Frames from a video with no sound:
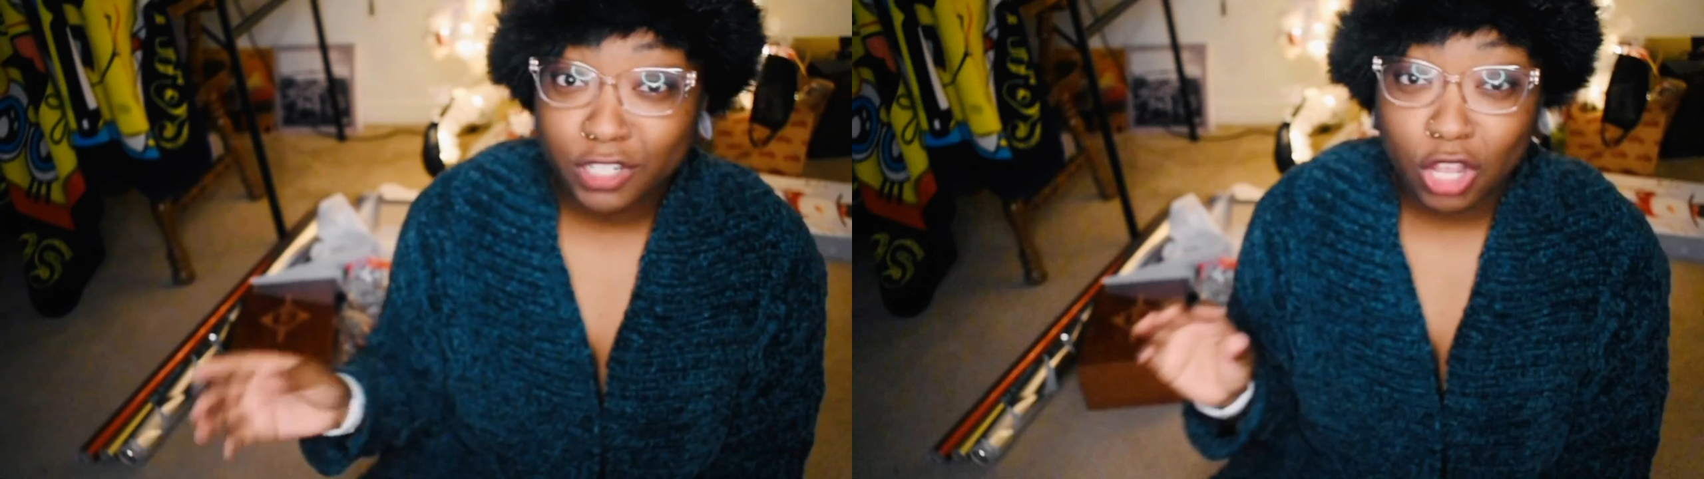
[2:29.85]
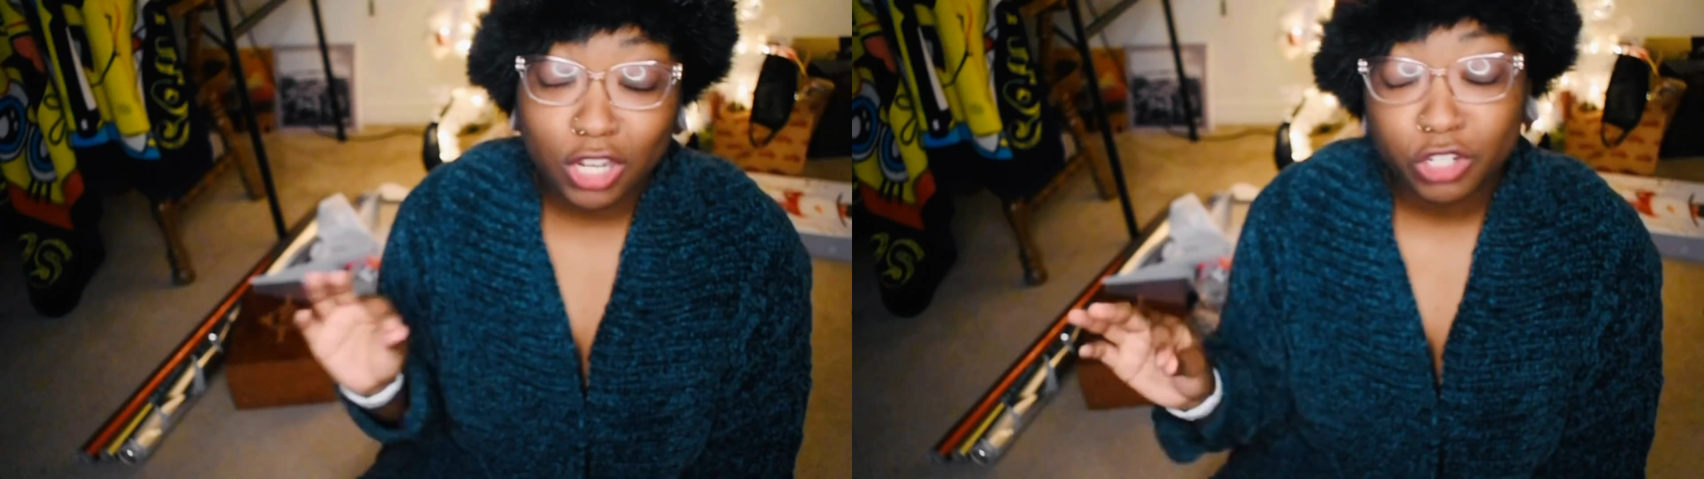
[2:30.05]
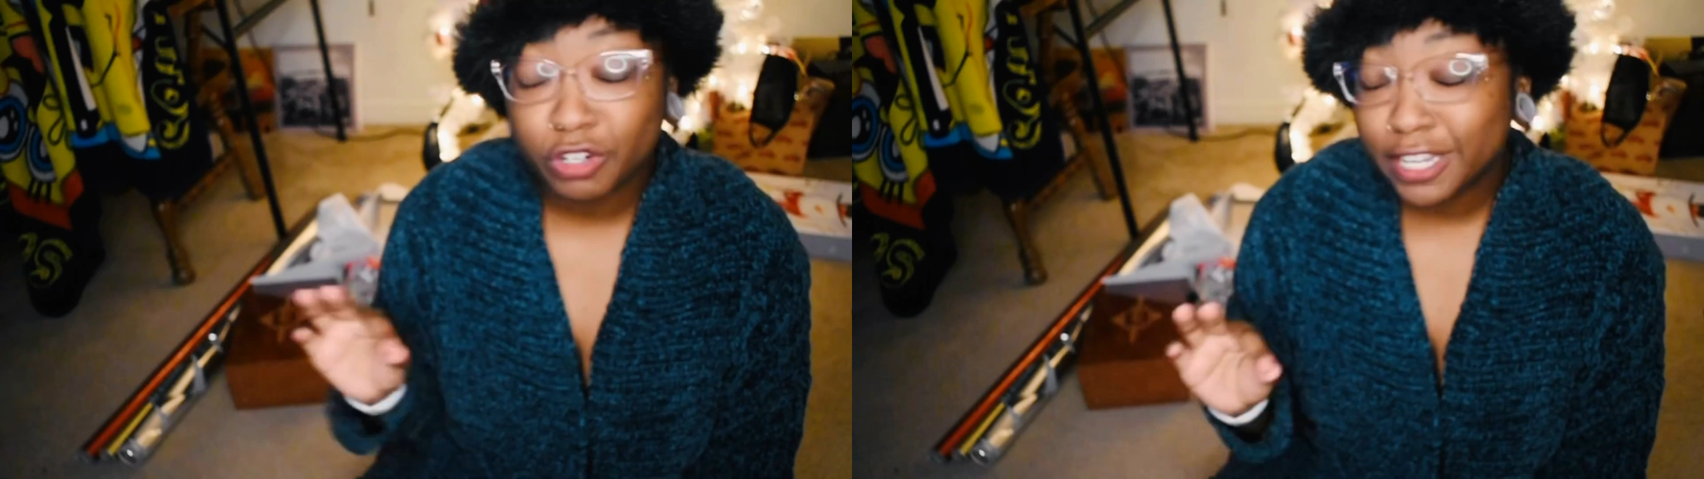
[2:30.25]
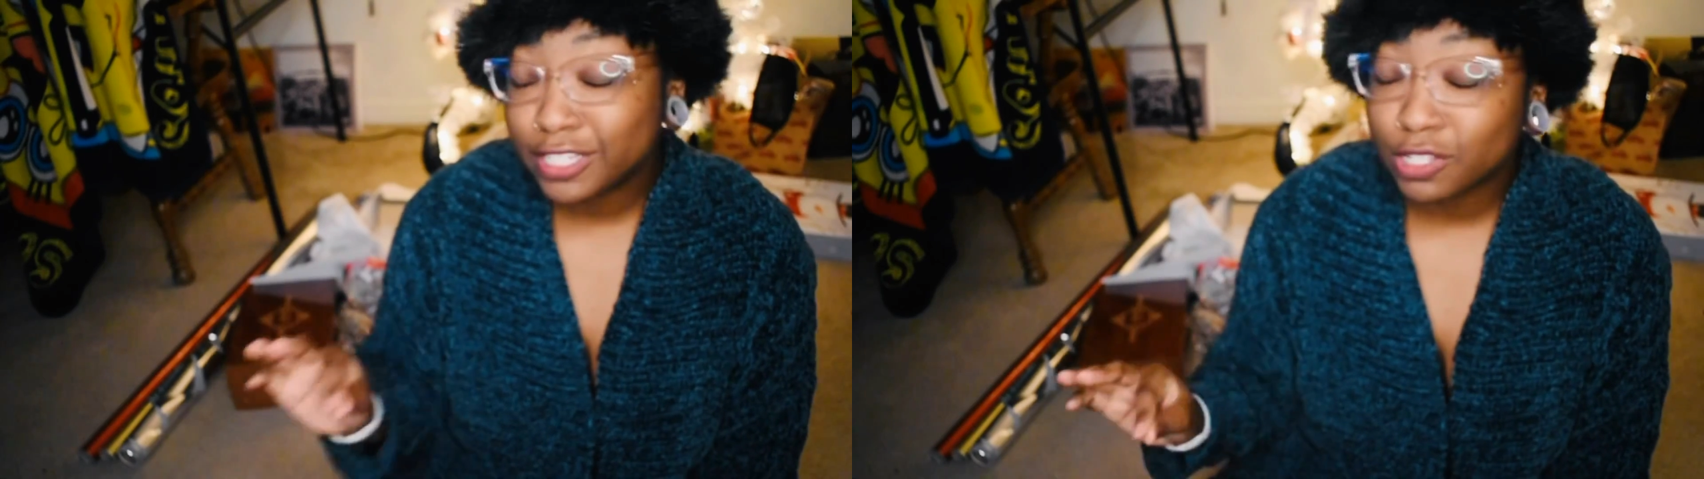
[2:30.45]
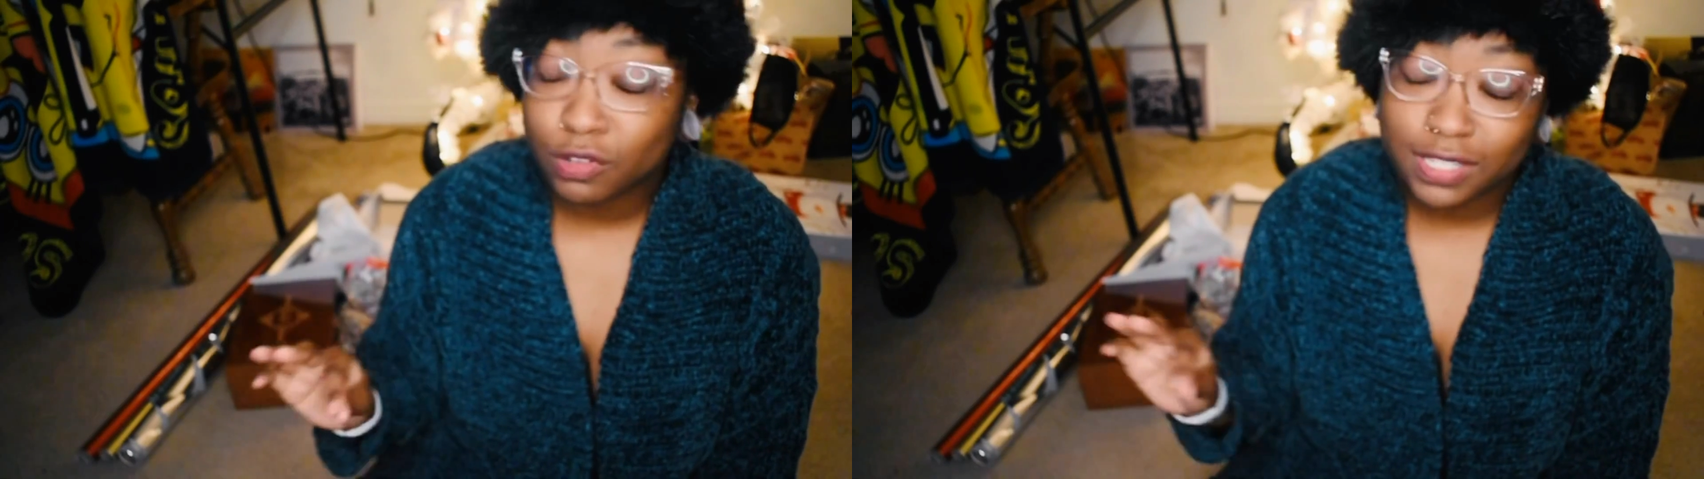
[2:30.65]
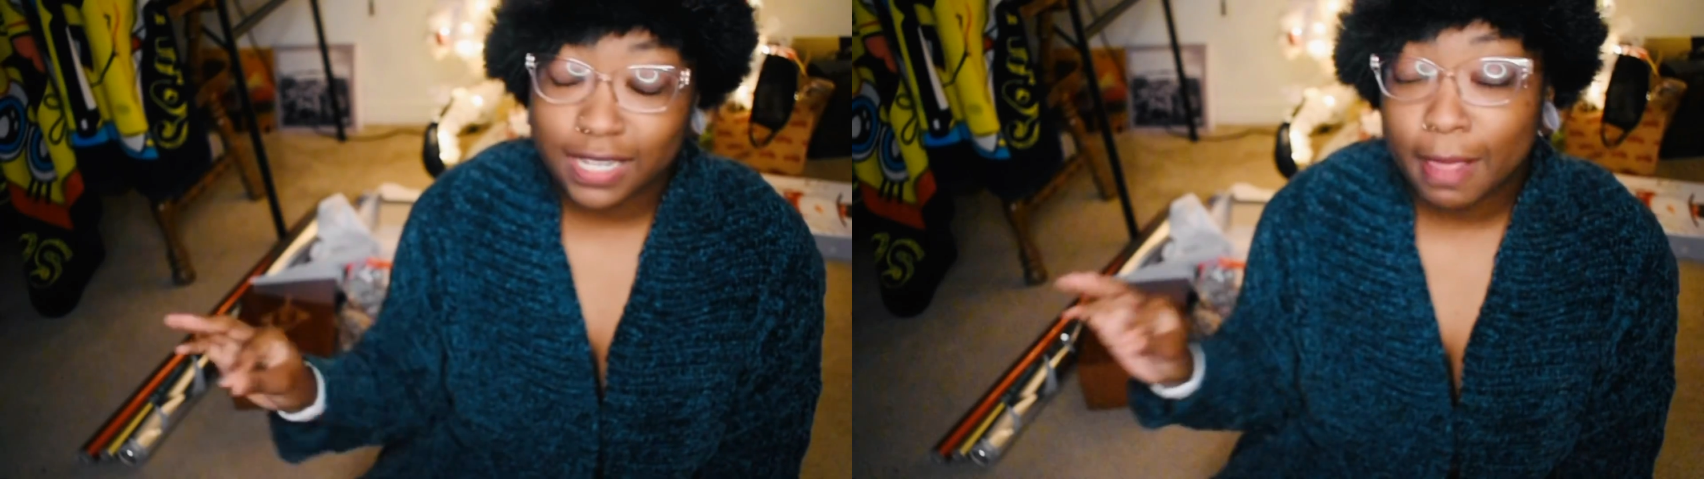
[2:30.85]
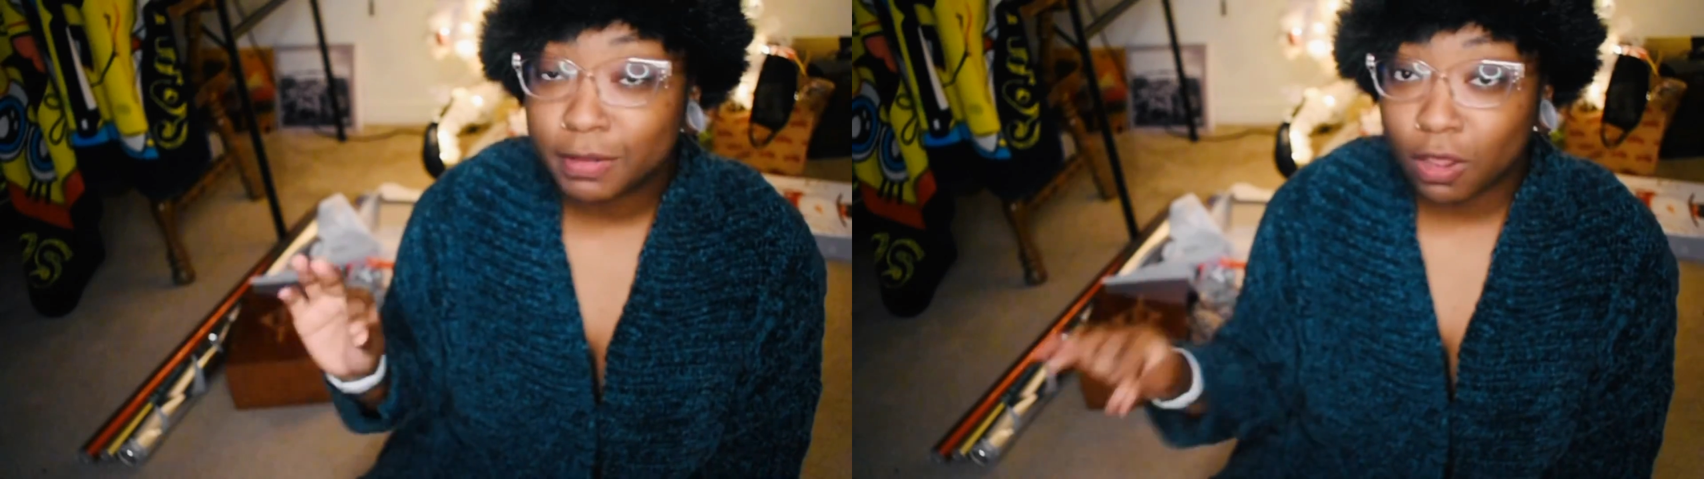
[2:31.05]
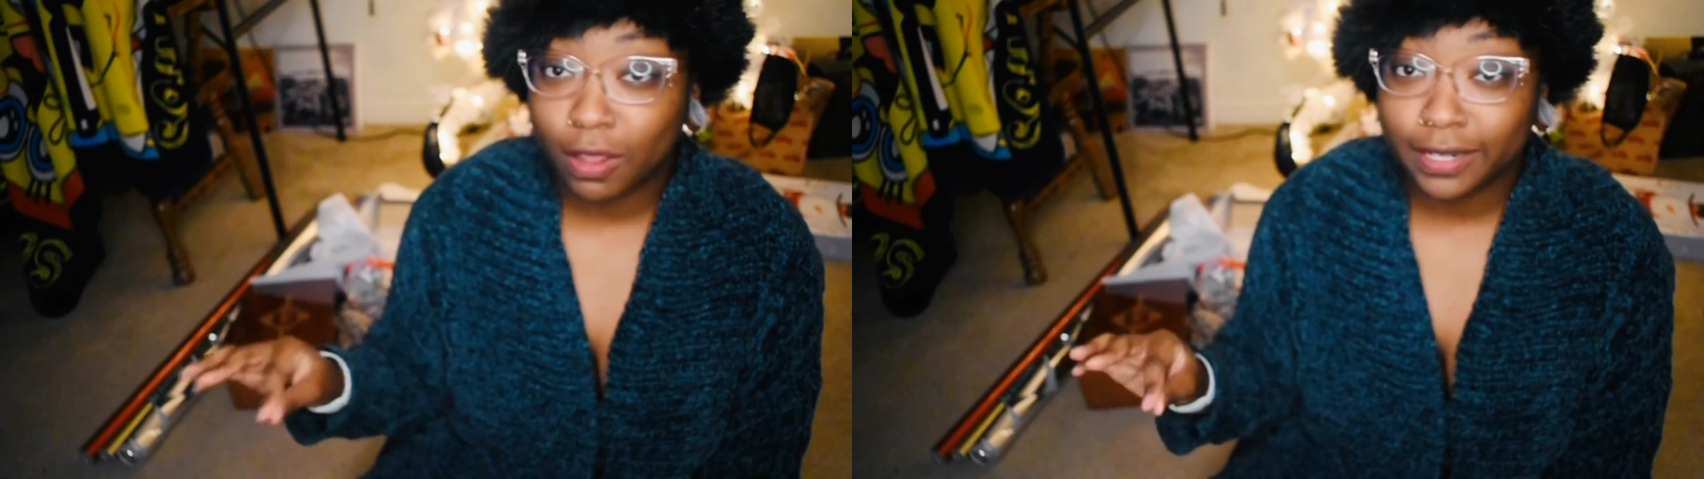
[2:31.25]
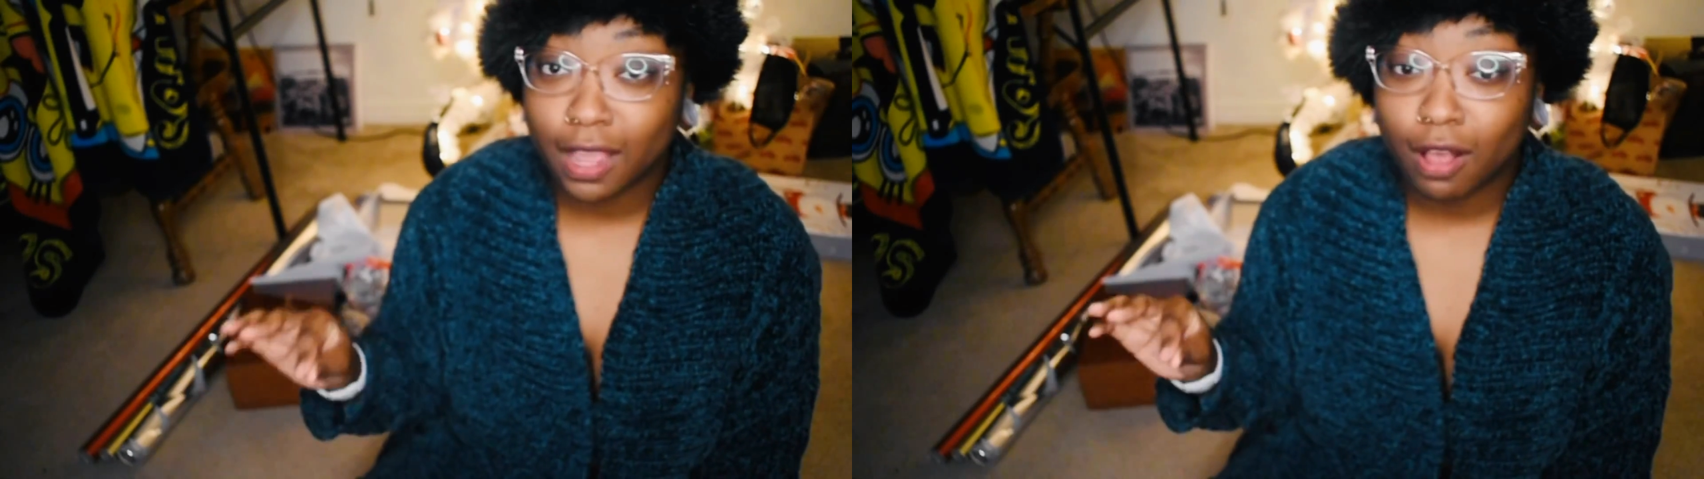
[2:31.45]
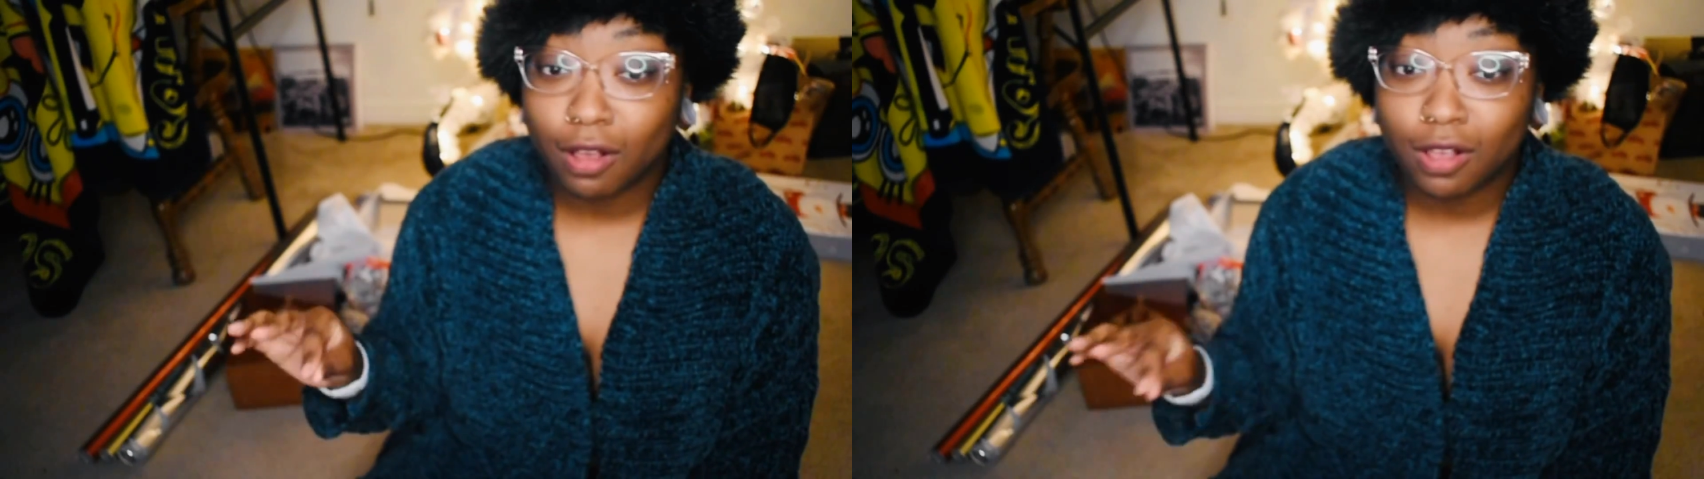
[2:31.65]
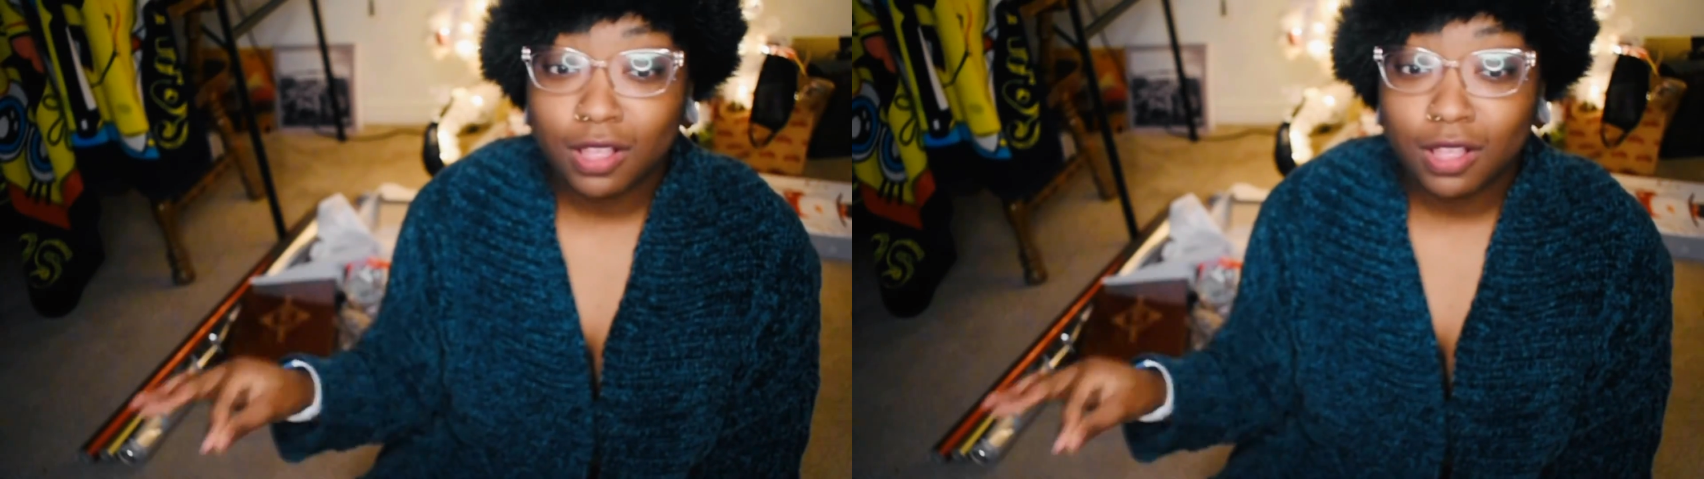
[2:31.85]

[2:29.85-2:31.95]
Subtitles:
Dollar Tree is so slept on, y'all.